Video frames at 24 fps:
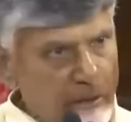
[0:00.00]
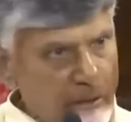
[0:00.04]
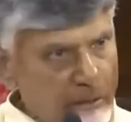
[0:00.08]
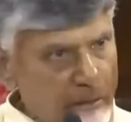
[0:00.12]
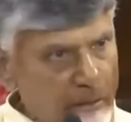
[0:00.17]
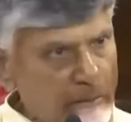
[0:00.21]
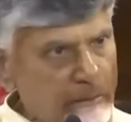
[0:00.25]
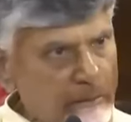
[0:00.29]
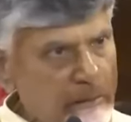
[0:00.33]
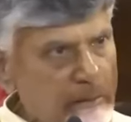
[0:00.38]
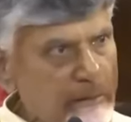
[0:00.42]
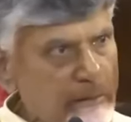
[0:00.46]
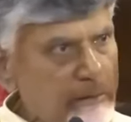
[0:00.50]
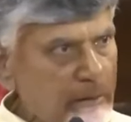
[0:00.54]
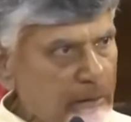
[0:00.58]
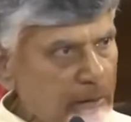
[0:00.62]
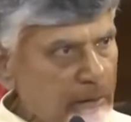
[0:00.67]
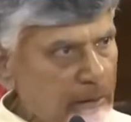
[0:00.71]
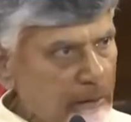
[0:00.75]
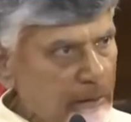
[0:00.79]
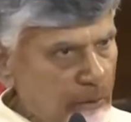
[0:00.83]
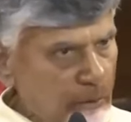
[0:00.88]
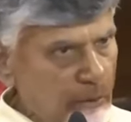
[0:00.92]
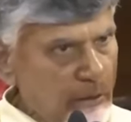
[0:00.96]
garu,
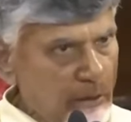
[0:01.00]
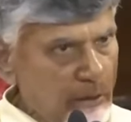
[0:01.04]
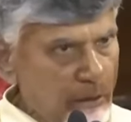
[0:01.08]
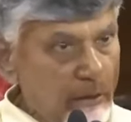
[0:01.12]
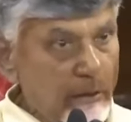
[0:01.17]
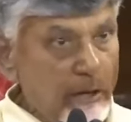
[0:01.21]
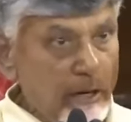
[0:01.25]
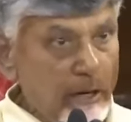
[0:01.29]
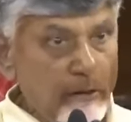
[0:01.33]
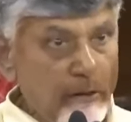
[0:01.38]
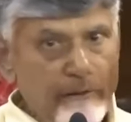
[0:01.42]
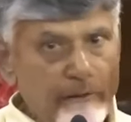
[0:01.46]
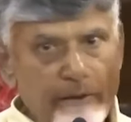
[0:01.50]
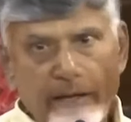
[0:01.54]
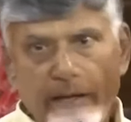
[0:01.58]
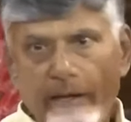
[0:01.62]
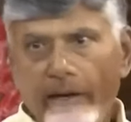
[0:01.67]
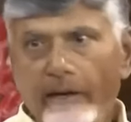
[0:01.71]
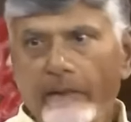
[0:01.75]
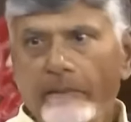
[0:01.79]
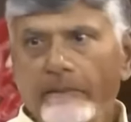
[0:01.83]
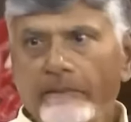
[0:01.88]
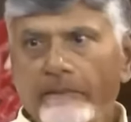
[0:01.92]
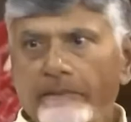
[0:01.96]
you are all
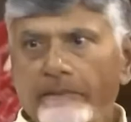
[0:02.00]
aware.